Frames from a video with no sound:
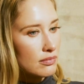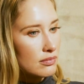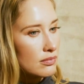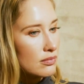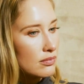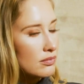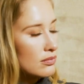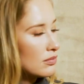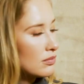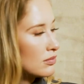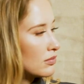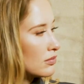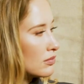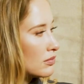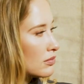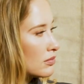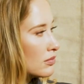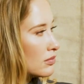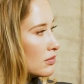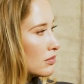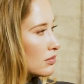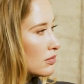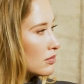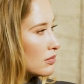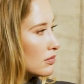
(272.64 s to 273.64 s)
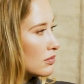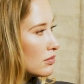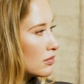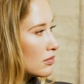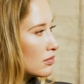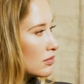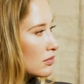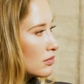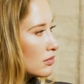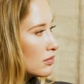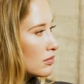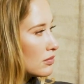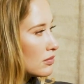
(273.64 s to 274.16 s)

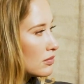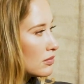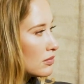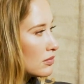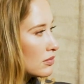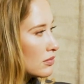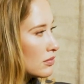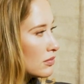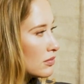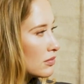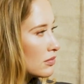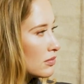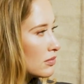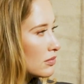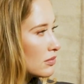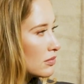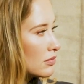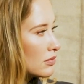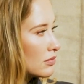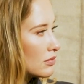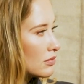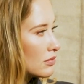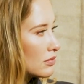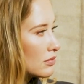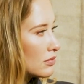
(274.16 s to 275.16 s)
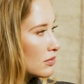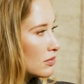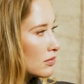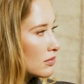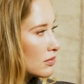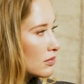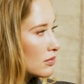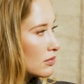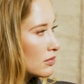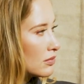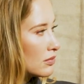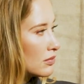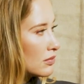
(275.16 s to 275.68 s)

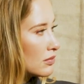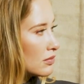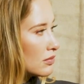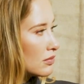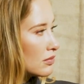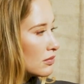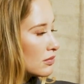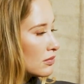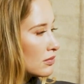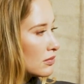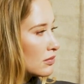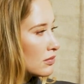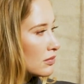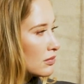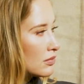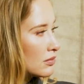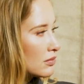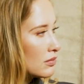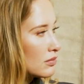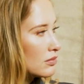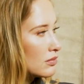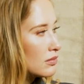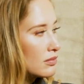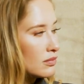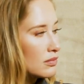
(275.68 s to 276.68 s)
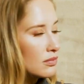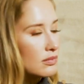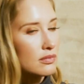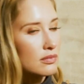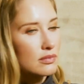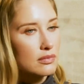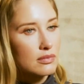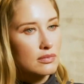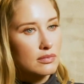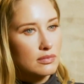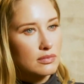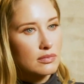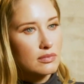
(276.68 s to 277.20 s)

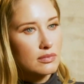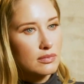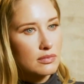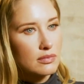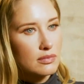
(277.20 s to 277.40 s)
(silent)